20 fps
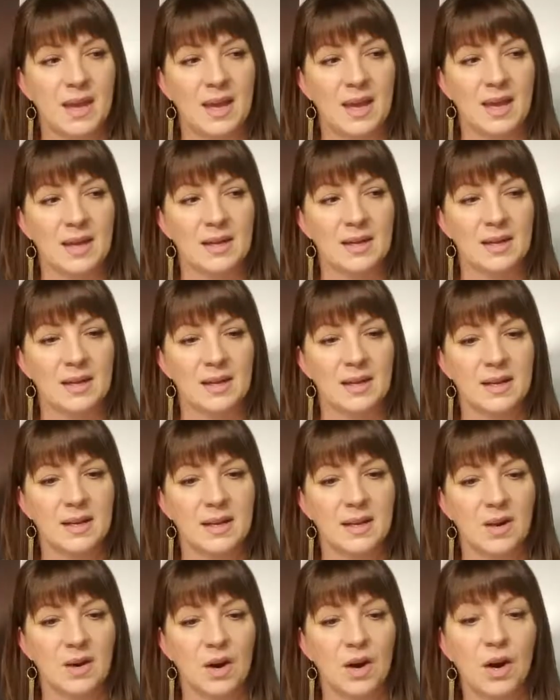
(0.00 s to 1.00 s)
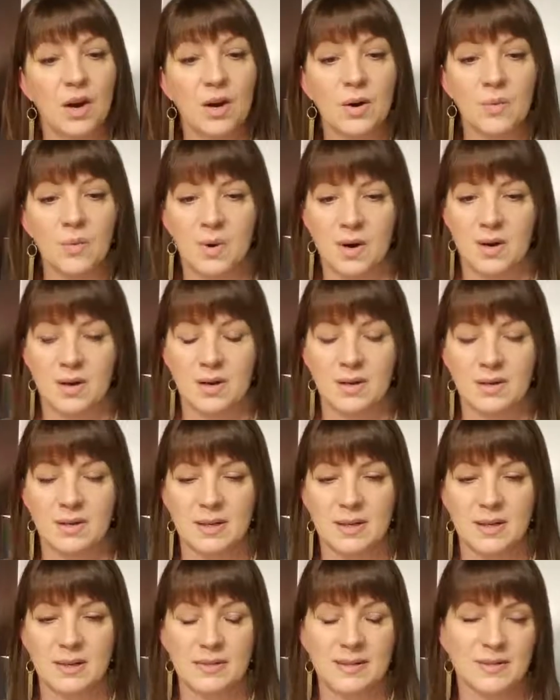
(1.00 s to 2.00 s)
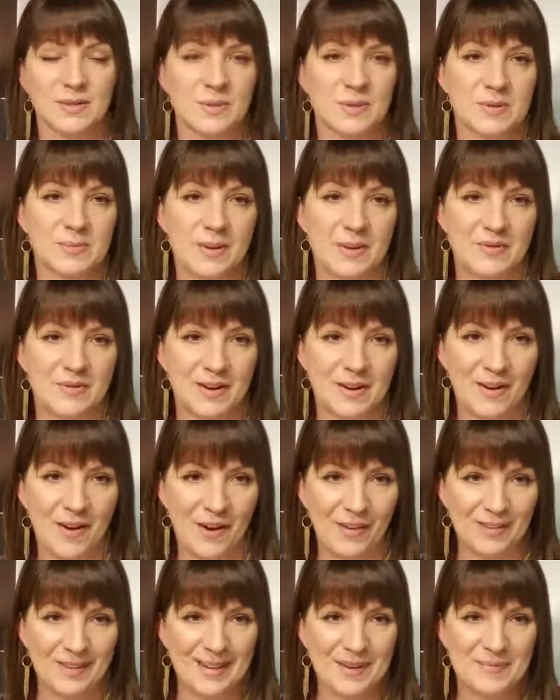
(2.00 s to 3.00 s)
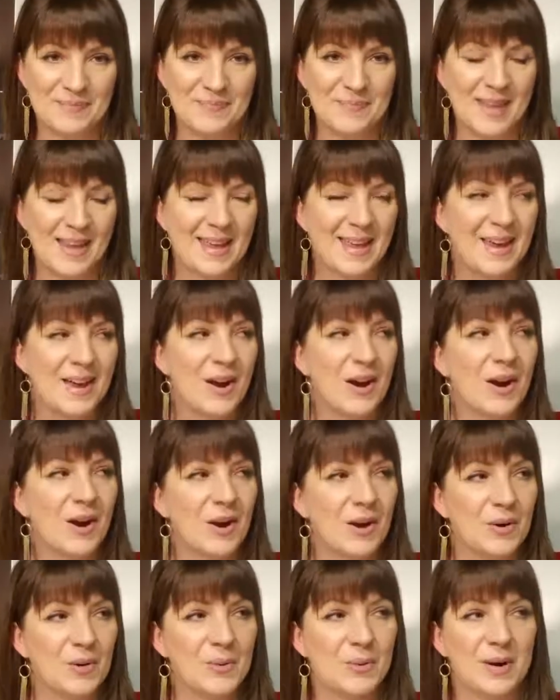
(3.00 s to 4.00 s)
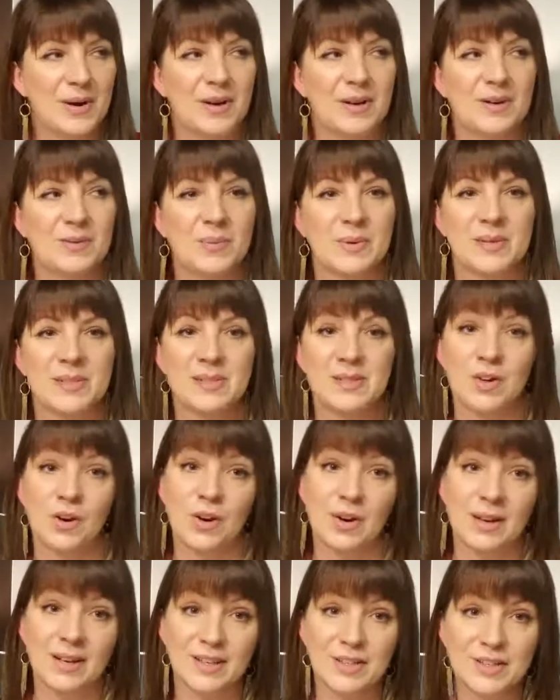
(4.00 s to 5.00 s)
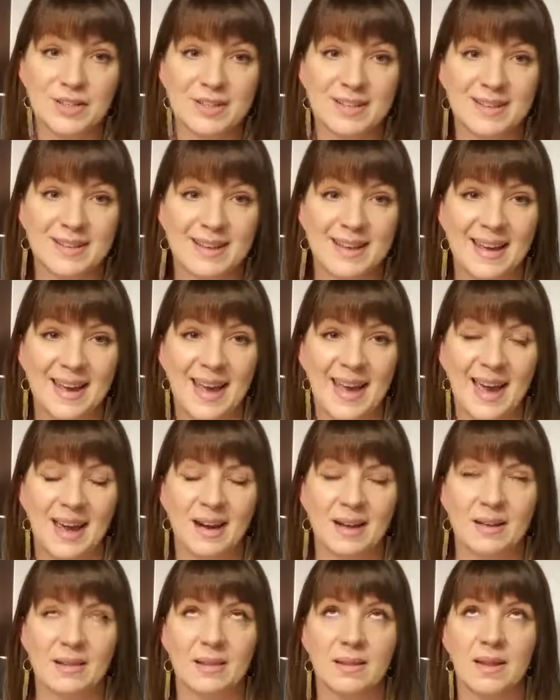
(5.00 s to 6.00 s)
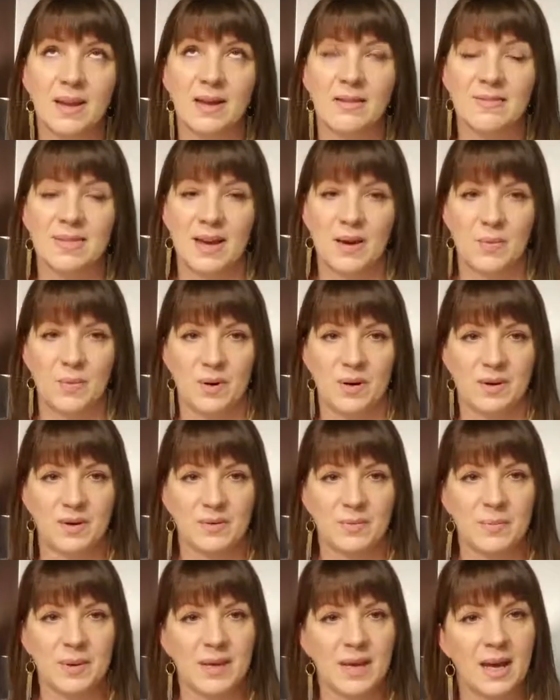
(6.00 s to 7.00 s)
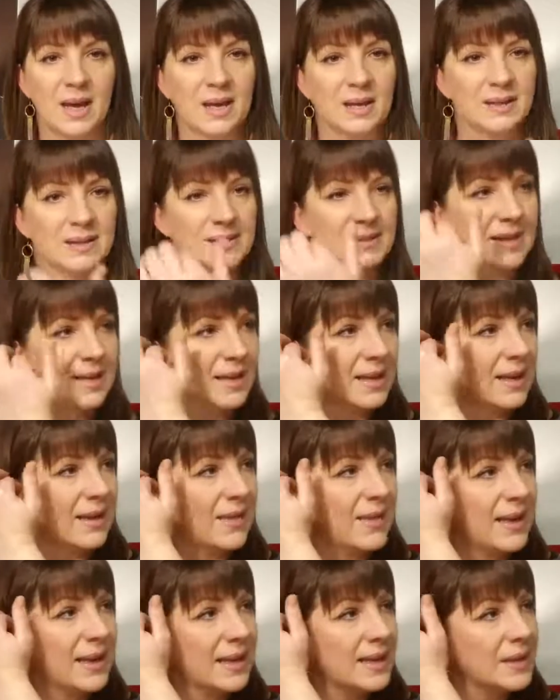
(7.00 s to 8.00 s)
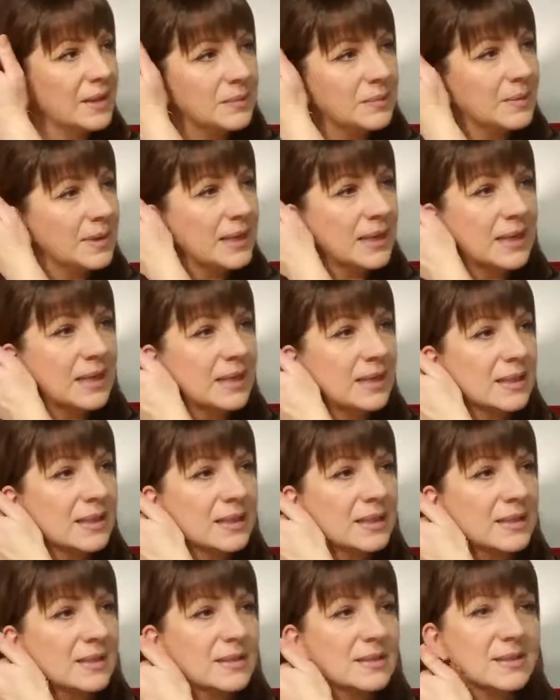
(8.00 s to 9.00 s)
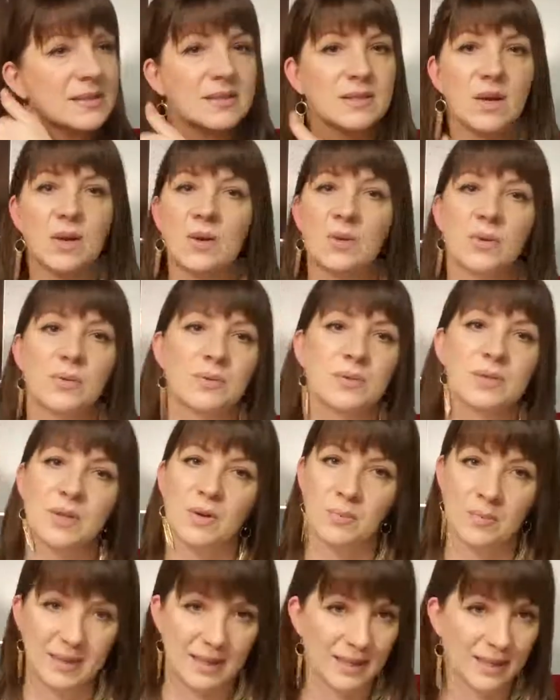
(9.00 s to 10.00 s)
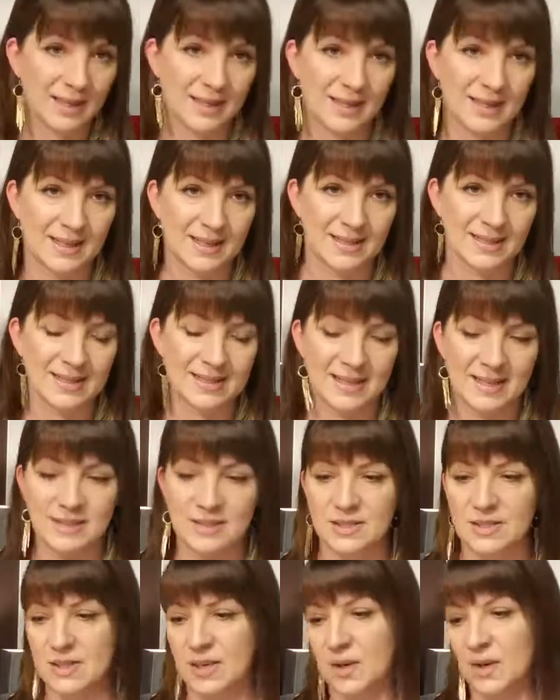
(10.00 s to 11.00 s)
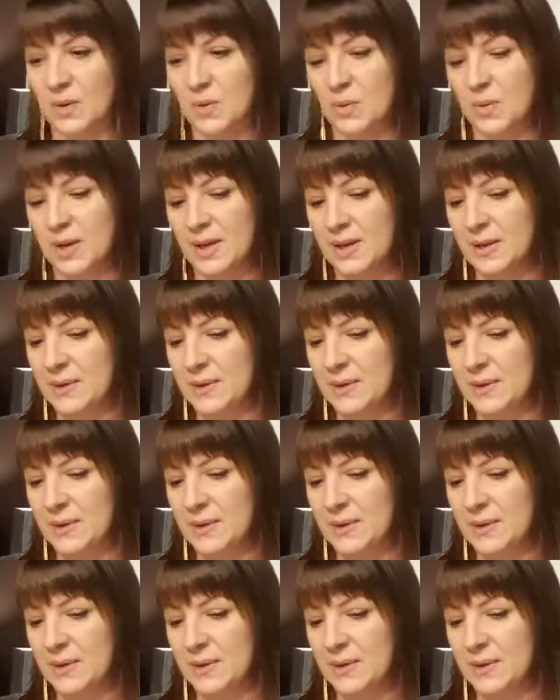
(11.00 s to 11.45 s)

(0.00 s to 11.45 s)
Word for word: in her word, and this was my friend Holly, her word was nourish. I love that word because it can mean so, so many things. And so